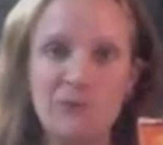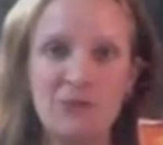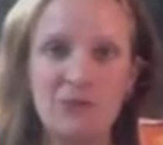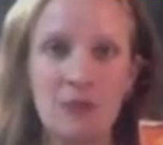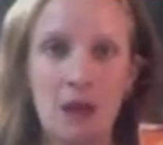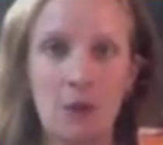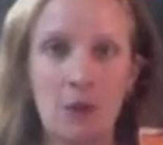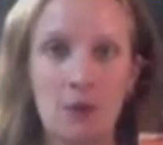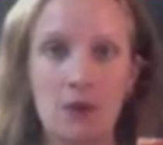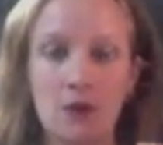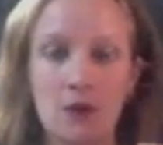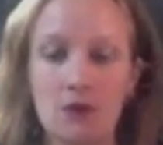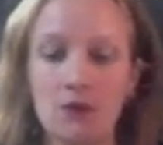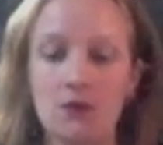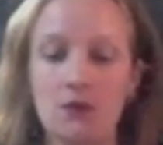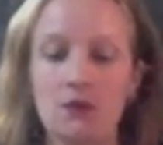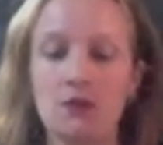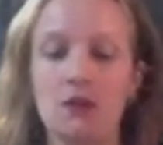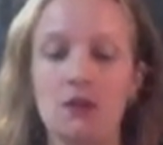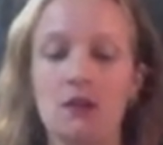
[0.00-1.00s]
that we
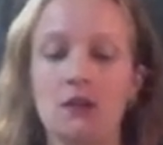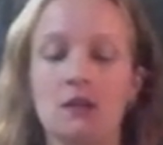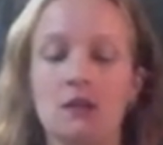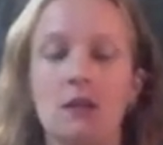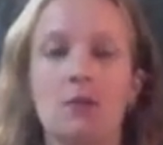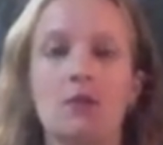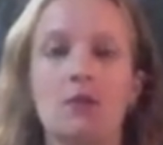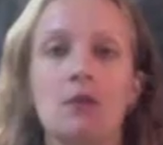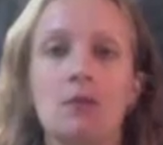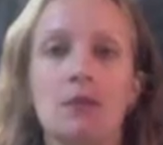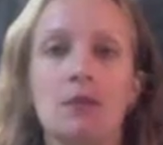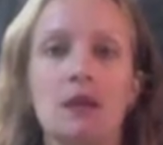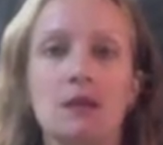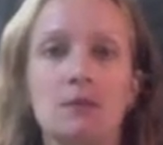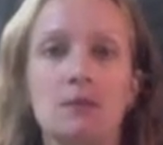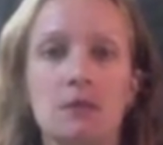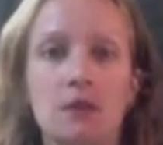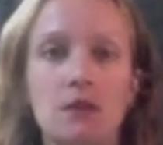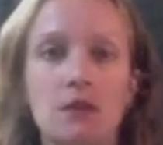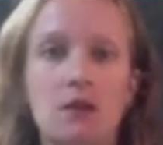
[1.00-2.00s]
used during the double
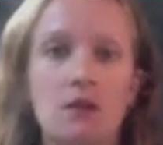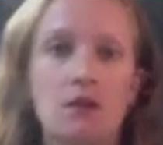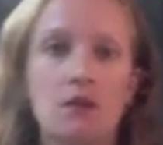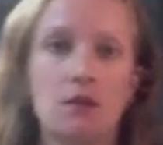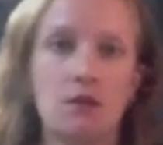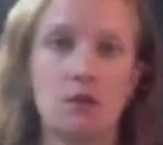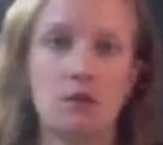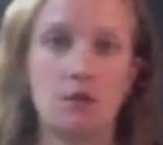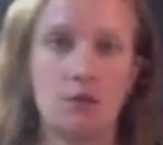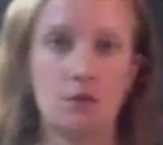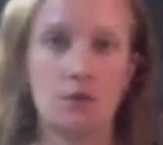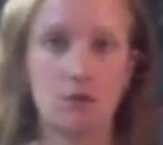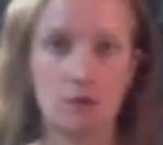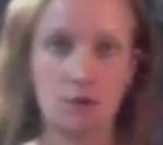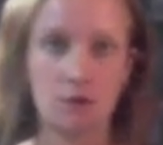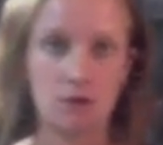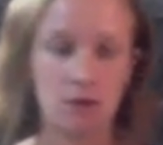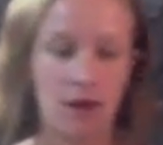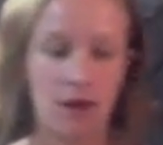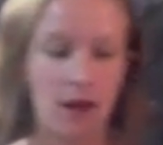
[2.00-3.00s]
replacement
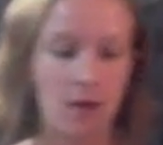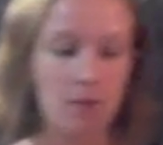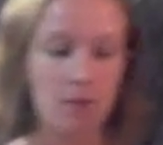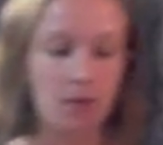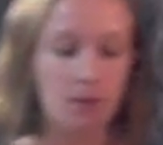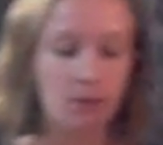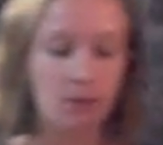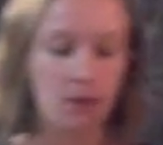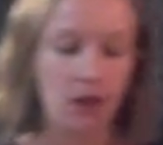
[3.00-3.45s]
lab.